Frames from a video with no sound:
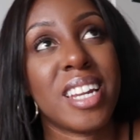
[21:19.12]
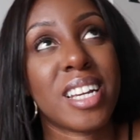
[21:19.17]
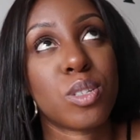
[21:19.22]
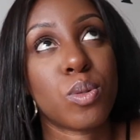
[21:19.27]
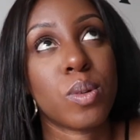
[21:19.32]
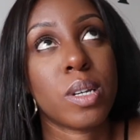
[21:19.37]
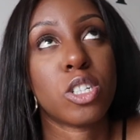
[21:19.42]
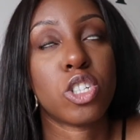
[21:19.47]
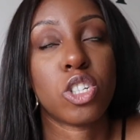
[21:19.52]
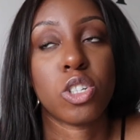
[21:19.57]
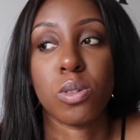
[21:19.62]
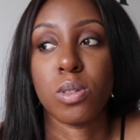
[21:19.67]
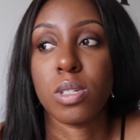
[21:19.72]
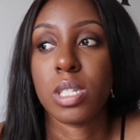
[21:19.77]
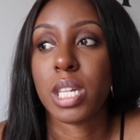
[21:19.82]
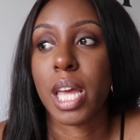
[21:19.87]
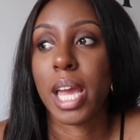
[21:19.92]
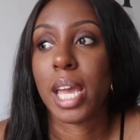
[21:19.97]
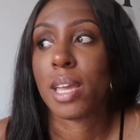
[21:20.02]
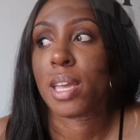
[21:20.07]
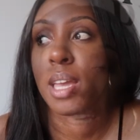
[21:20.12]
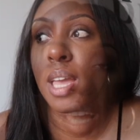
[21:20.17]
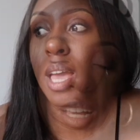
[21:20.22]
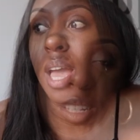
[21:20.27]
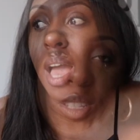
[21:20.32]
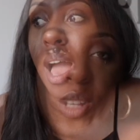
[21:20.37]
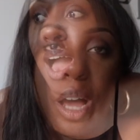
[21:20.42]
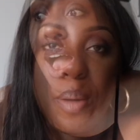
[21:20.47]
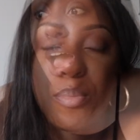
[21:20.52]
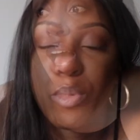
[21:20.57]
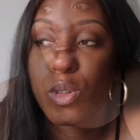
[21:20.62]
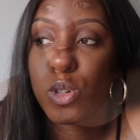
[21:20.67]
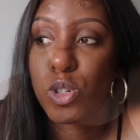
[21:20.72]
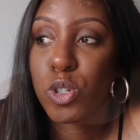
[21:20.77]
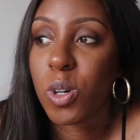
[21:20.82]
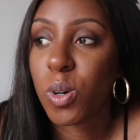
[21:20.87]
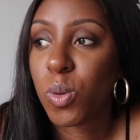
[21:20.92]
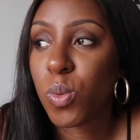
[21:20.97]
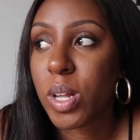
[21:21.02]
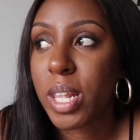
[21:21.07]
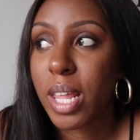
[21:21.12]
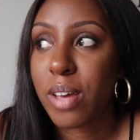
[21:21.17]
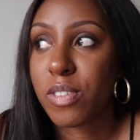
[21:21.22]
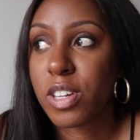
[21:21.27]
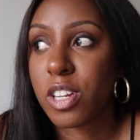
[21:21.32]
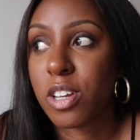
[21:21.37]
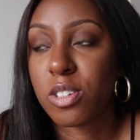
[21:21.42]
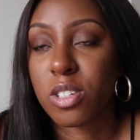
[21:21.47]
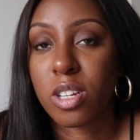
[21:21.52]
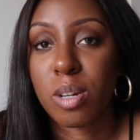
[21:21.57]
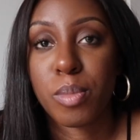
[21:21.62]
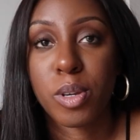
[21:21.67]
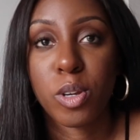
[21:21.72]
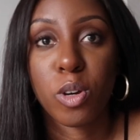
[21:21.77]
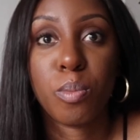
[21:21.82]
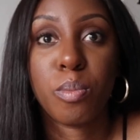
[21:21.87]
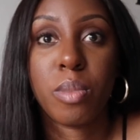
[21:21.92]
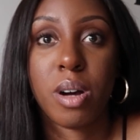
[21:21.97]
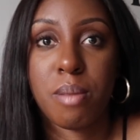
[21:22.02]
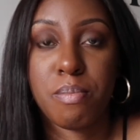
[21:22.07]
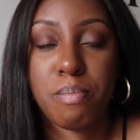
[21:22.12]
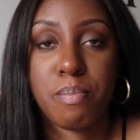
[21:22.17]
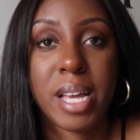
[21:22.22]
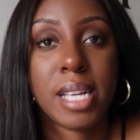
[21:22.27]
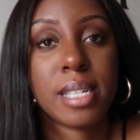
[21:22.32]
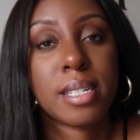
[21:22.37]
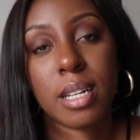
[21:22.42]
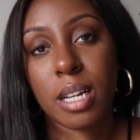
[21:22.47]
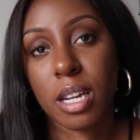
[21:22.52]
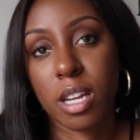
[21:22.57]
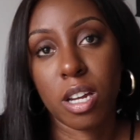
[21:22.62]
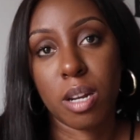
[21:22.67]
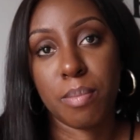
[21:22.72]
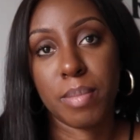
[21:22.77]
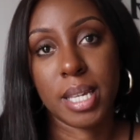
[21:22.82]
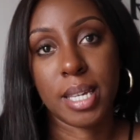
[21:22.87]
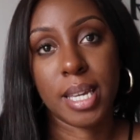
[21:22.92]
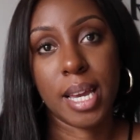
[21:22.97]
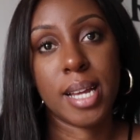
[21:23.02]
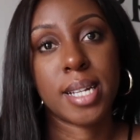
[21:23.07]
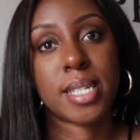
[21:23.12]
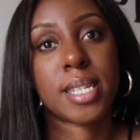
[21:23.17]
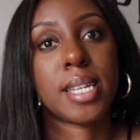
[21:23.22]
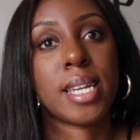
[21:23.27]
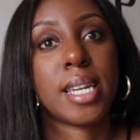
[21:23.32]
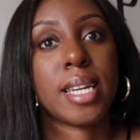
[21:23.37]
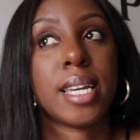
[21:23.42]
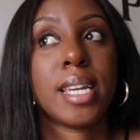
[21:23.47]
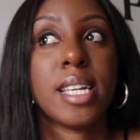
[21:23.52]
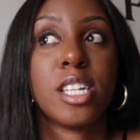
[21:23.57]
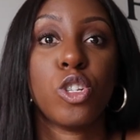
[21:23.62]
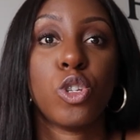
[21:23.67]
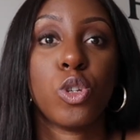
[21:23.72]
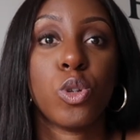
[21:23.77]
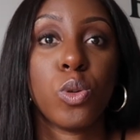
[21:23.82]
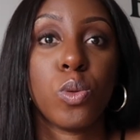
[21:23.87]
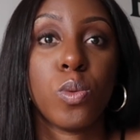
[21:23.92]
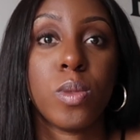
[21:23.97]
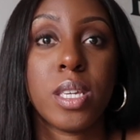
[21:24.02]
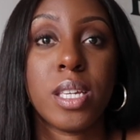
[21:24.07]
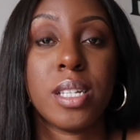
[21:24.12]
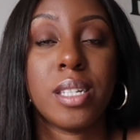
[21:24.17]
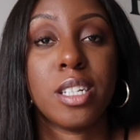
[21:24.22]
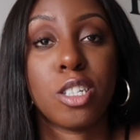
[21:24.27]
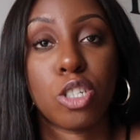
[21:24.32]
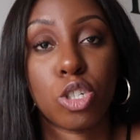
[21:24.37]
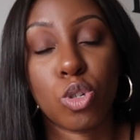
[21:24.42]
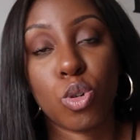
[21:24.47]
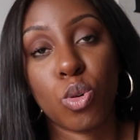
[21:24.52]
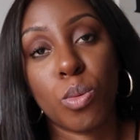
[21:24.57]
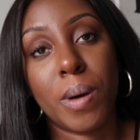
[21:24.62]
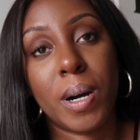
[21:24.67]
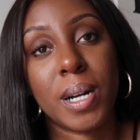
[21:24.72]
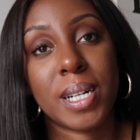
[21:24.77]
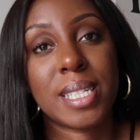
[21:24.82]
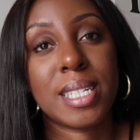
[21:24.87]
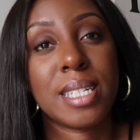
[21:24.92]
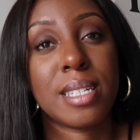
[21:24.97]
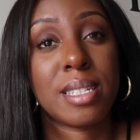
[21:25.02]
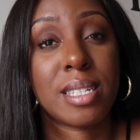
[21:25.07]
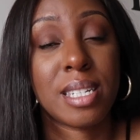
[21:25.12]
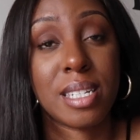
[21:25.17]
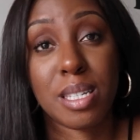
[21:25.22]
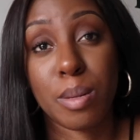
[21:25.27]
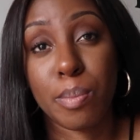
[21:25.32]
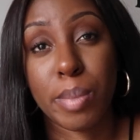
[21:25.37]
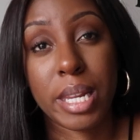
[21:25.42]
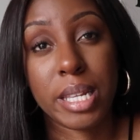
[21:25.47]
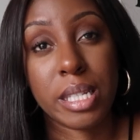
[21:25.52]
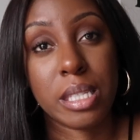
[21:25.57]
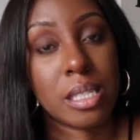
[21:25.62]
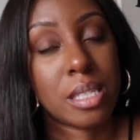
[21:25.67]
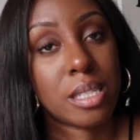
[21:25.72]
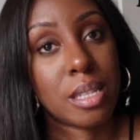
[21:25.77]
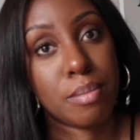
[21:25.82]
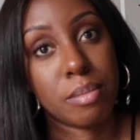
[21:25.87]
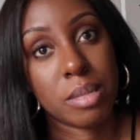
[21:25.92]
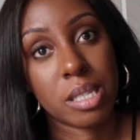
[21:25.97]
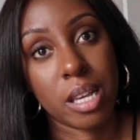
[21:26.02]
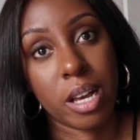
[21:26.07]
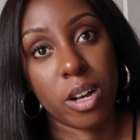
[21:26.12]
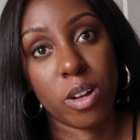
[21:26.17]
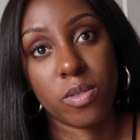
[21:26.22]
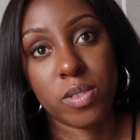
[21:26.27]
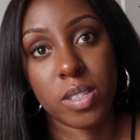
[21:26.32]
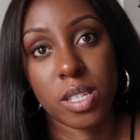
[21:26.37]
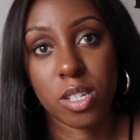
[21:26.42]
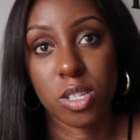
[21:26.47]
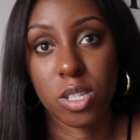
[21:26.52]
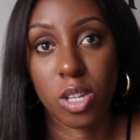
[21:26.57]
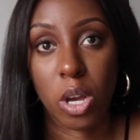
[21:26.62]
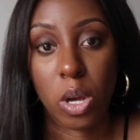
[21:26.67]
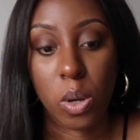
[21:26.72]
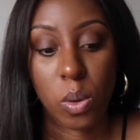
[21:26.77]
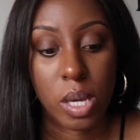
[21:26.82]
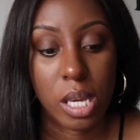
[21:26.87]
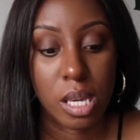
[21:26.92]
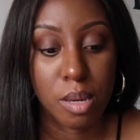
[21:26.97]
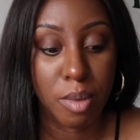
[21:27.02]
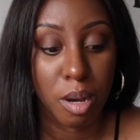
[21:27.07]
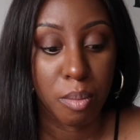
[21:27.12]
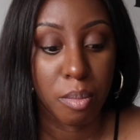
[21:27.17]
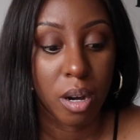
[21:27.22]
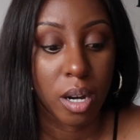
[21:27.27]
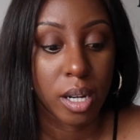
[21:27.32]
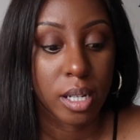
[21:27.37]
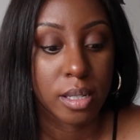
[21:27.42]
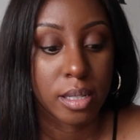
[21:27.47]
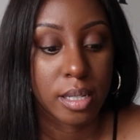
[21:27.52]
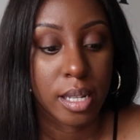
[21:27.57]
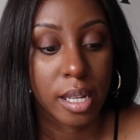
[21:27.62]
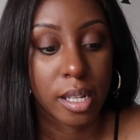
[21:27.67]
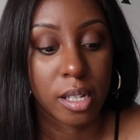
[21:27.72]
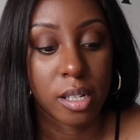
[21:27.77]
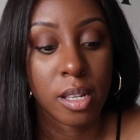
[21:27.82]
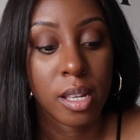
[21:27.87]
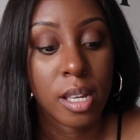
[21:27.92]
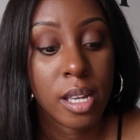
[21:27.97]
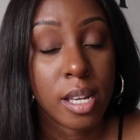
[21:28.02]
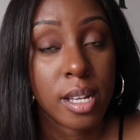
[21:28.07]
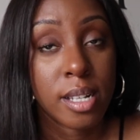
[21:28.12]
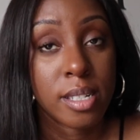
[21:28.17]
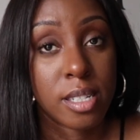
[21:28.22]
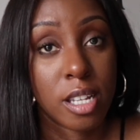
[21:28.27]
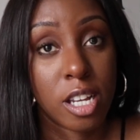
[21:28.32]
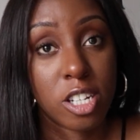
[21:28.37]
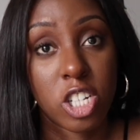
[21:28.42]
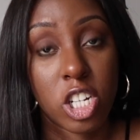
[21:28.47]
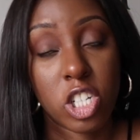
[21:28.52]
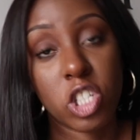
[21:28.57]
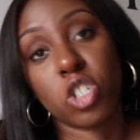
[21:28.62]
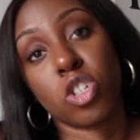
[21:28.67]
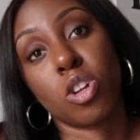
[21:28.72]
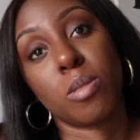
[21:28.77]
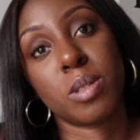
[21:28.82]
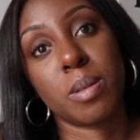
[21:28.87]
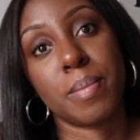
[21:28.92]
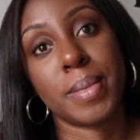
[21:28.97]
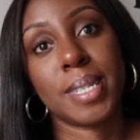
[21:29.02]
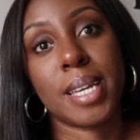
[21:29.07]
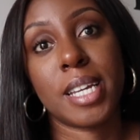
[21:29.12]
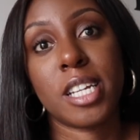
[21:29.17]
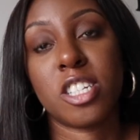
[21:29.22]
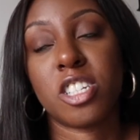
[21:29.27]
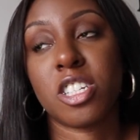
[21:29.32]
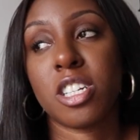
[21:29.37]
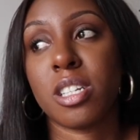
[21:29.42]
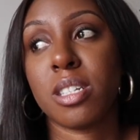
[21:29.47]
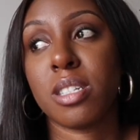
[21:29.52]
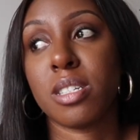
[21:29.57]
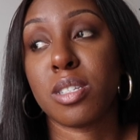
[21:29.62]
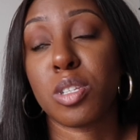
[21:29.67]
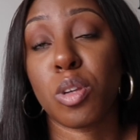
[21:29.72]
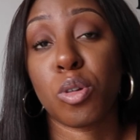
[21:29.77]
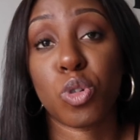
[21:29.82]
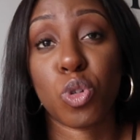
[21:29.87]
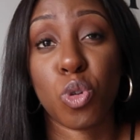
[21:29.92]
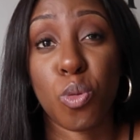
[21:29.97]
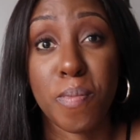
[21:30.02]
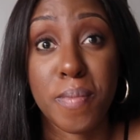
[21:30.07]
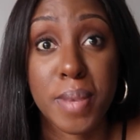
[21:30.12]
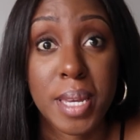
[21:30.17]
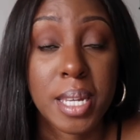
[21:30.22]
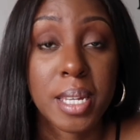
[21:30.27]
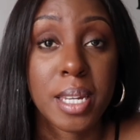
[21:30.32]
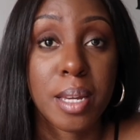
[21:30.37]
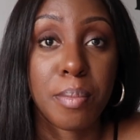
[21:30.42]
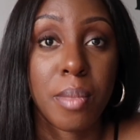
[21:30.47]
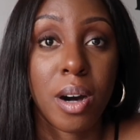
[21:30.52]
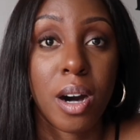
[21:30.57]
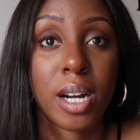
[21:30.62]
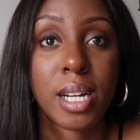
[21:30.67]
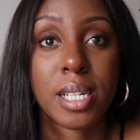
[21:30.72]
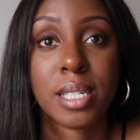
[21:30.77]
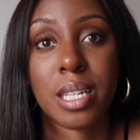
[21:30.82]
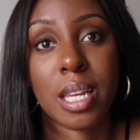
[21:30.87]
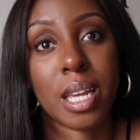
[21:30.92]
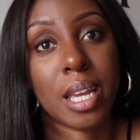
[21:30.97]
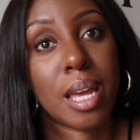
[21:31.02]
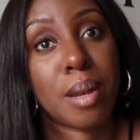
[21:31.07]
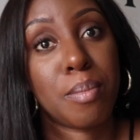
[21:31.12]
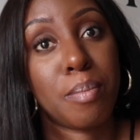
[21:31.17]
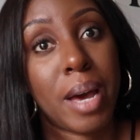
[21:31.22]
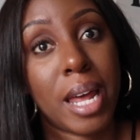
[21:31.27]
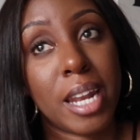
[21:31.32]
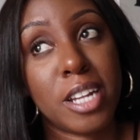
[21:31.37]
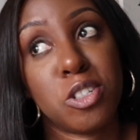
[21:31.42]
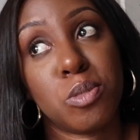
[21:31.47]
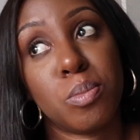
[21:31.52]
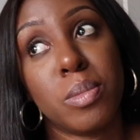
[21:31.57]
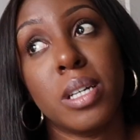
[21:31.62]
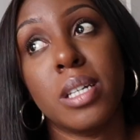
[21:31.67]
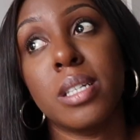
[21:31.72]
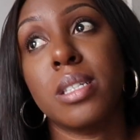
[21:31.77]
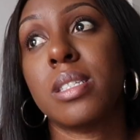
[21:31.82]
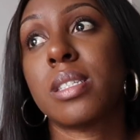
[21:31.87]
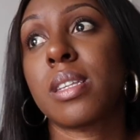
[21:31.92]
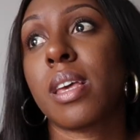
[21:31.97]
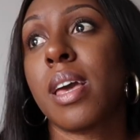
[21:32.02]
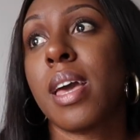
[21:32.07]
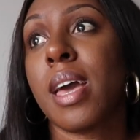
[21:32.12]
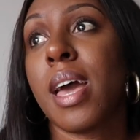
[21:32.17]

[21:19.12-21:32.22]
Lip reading: next week, Tuesday. Yeah, so I'm not sure what that video is going to be on, but I'm basically going to be getting into the digital marketing disciplines themselves. So email marketing, search engine optimization, social media marketing and management,